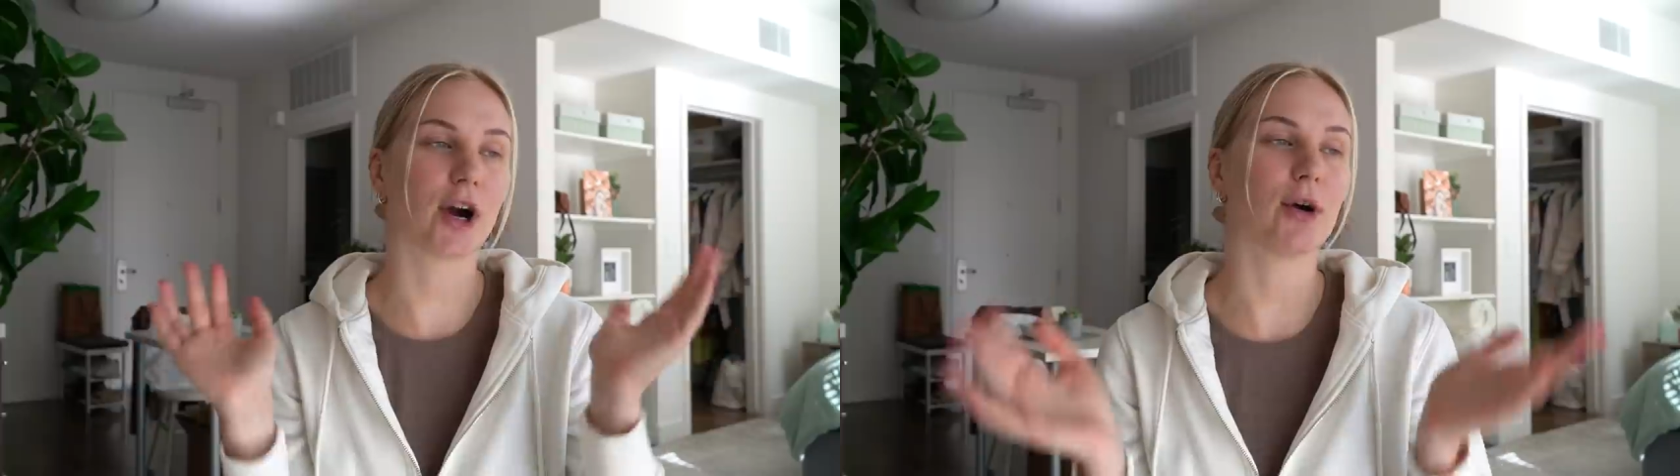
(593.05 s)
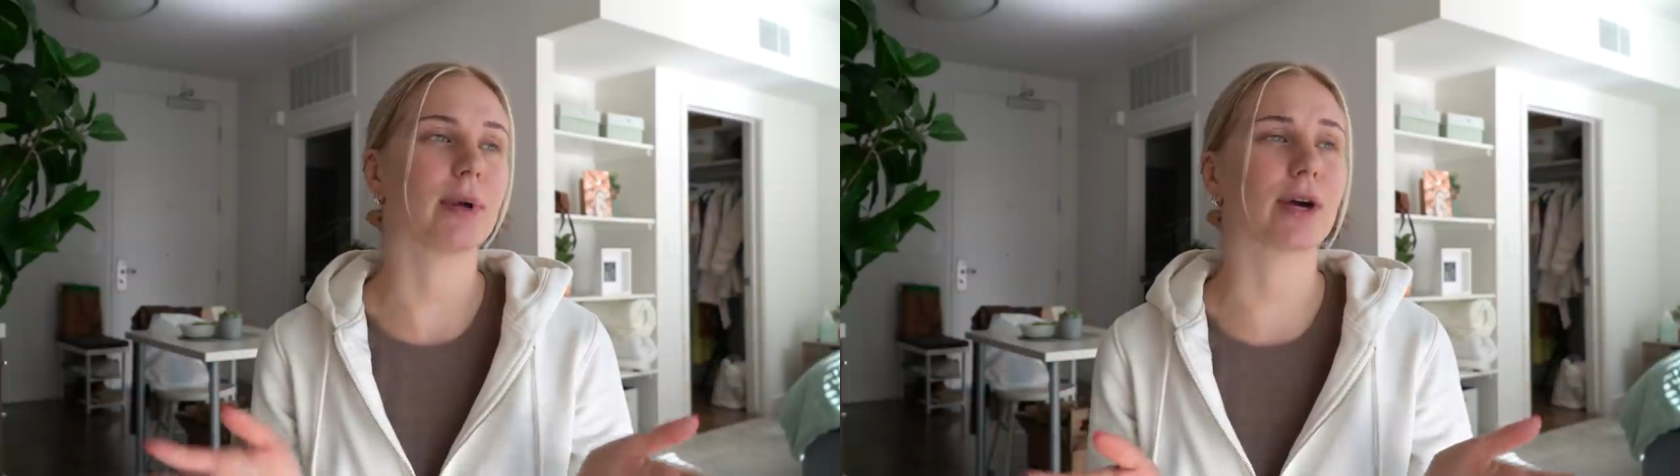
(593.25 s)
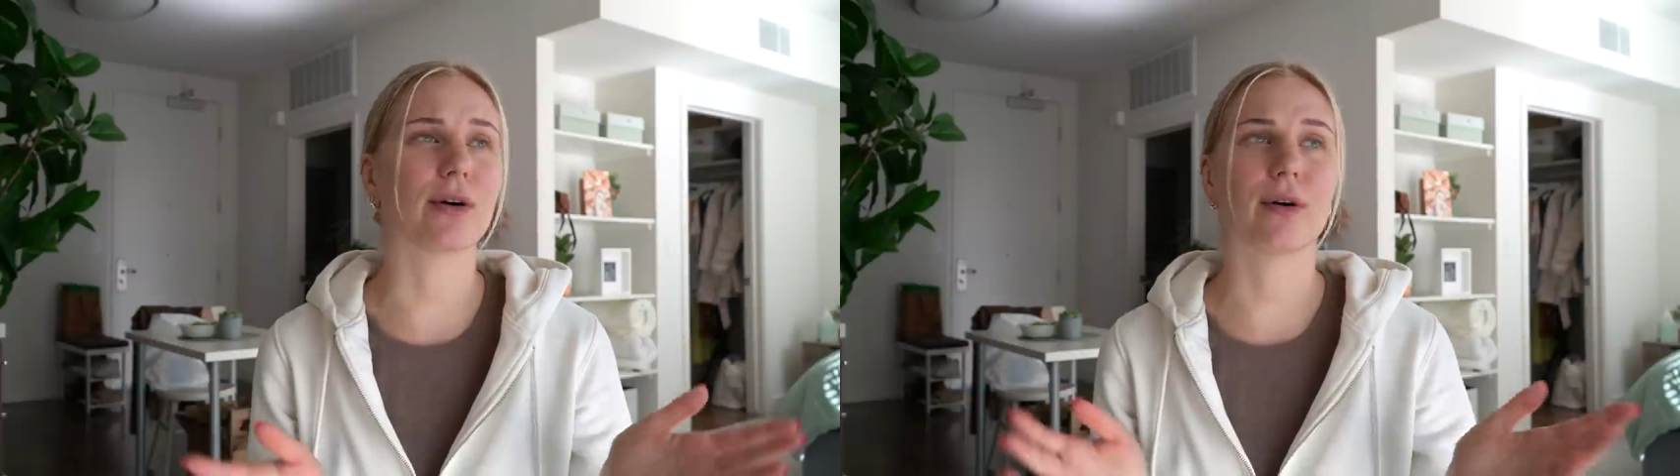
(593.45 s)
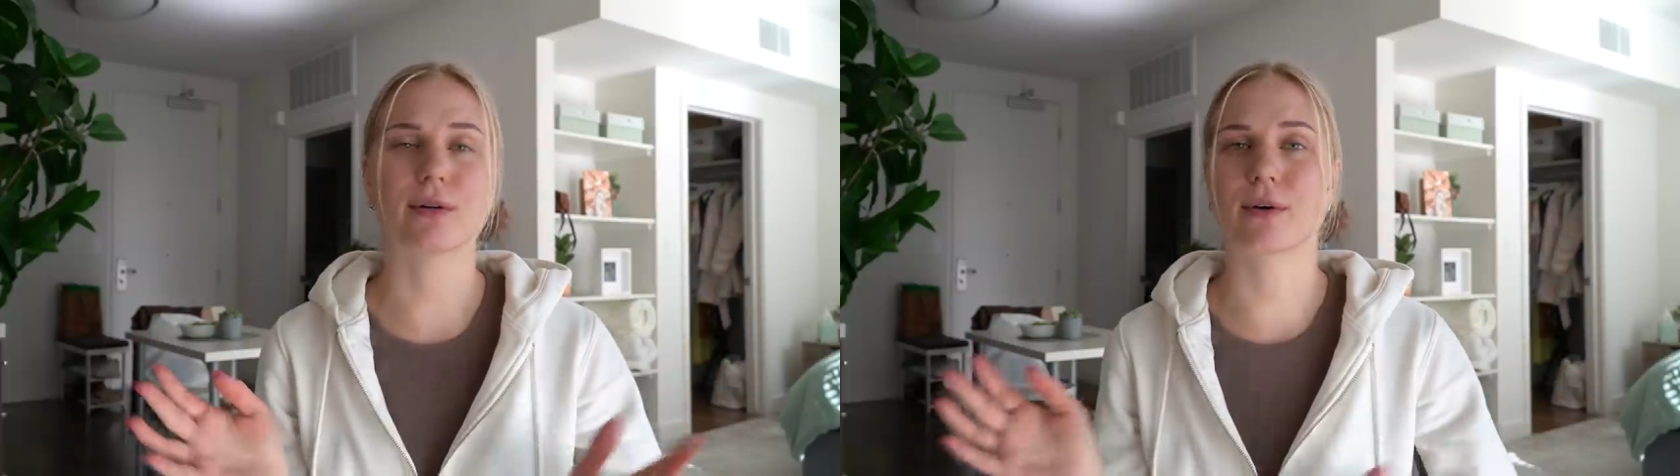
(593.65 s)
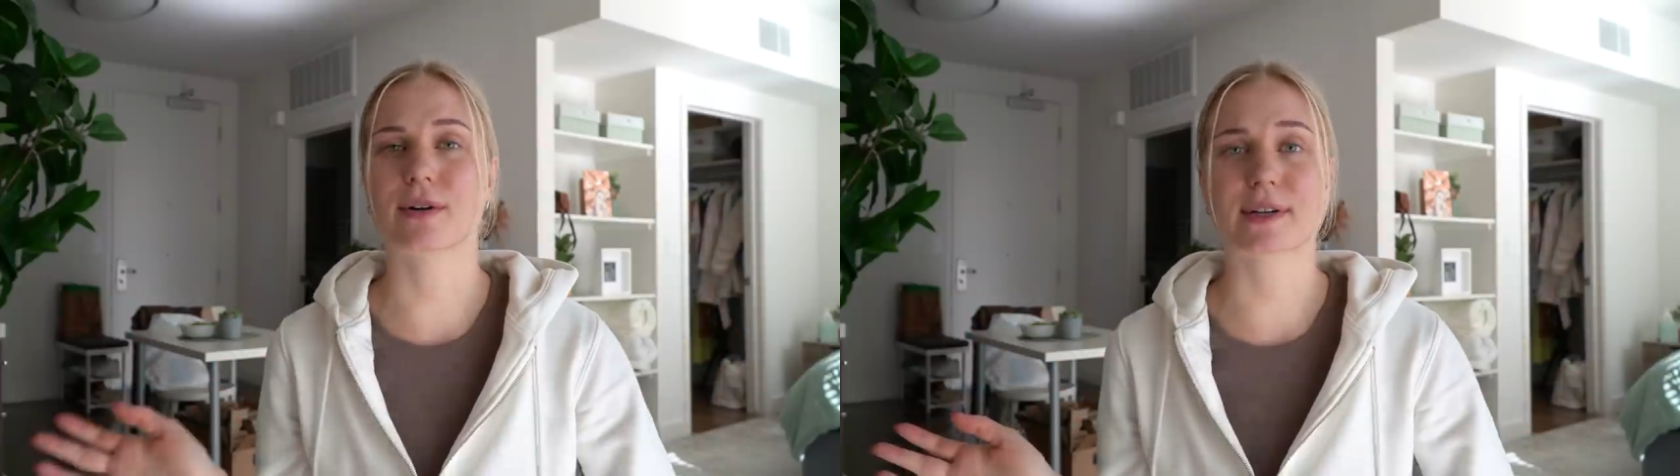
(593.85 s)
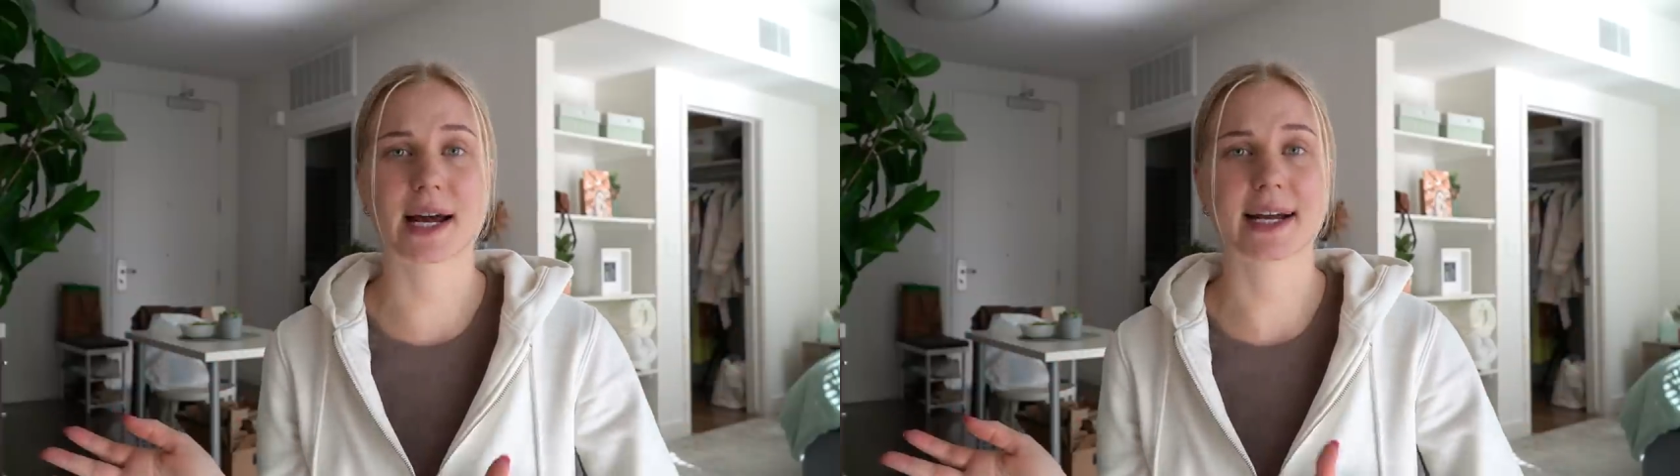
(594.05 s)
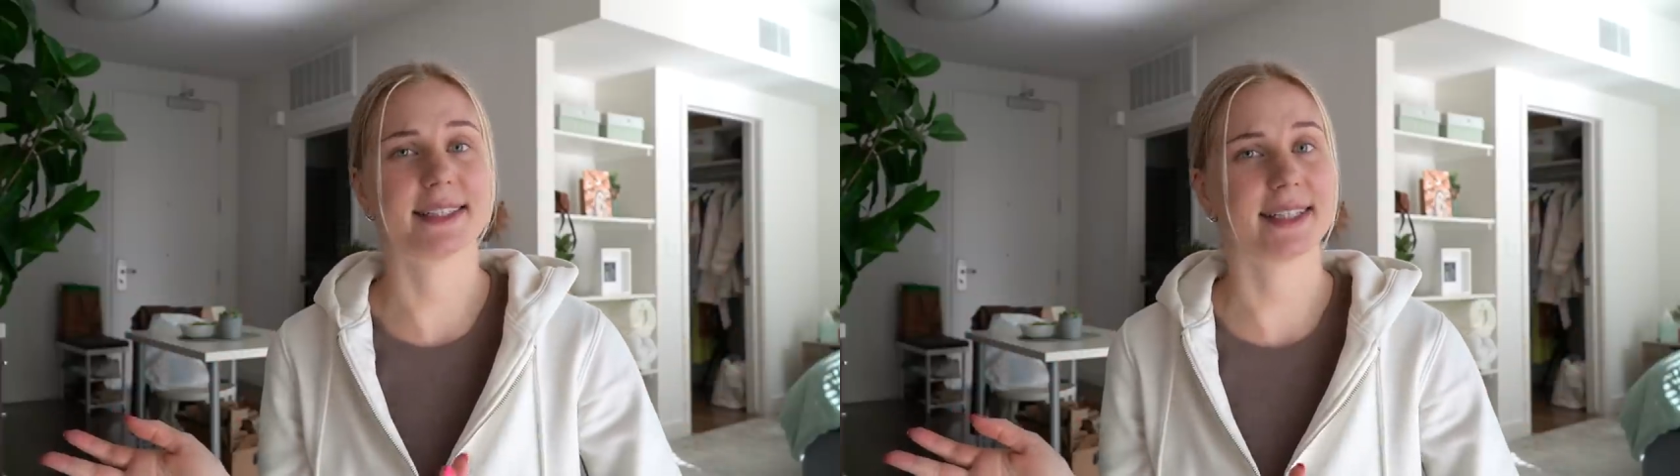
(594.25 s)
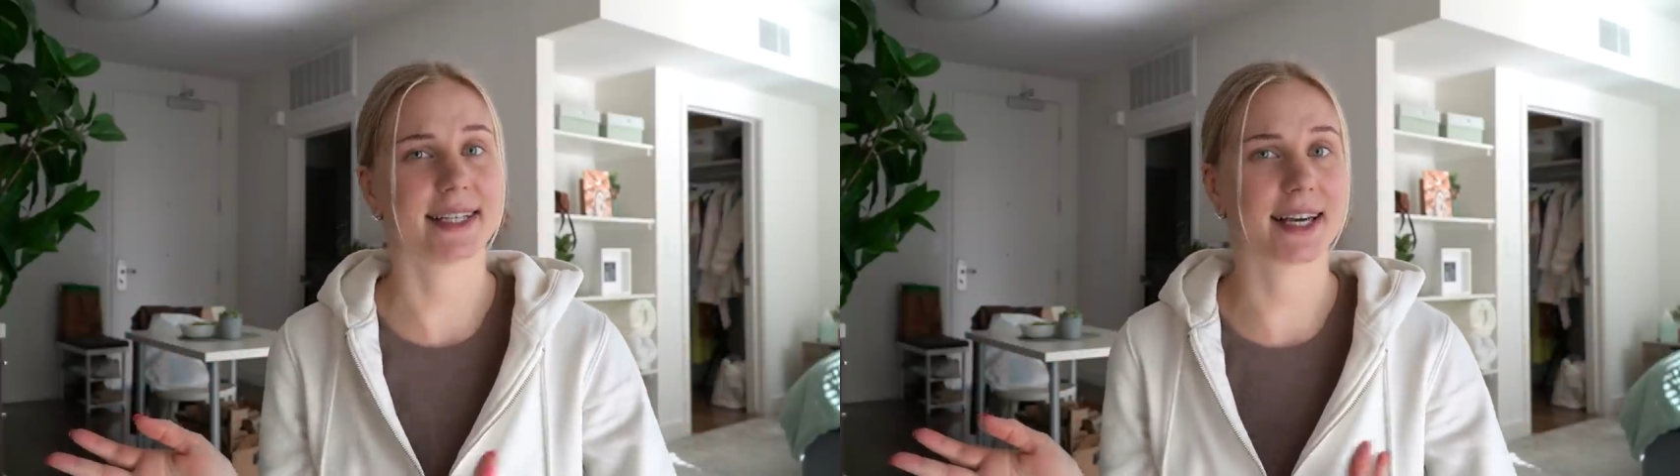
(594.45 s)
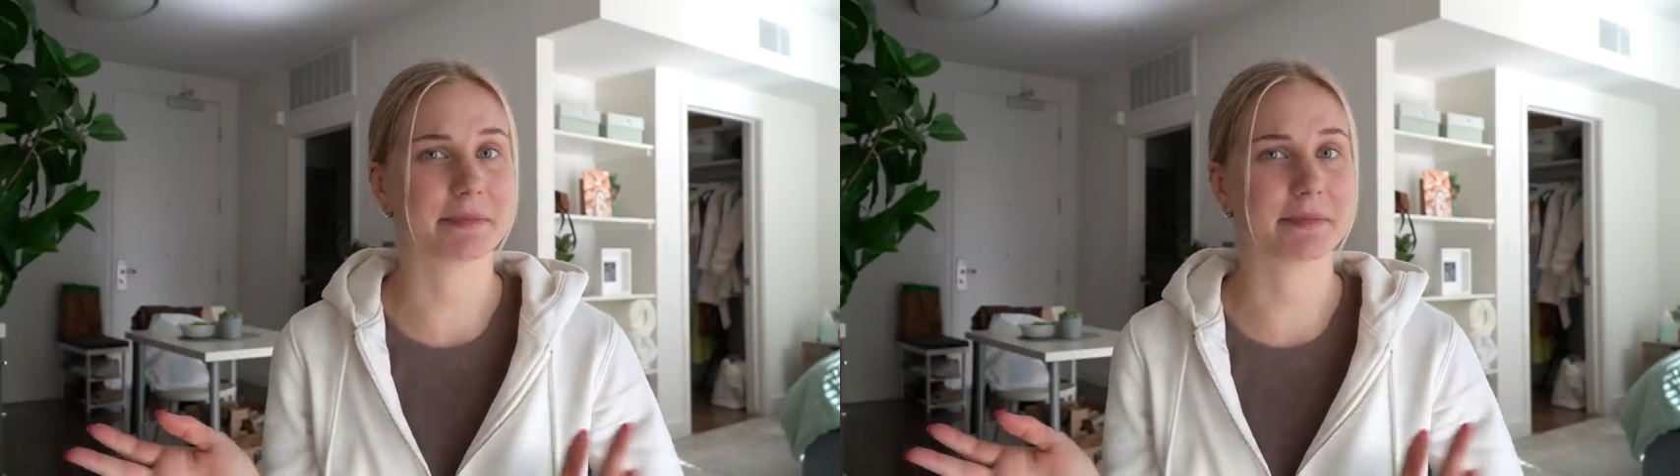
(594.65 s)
home decor, organizing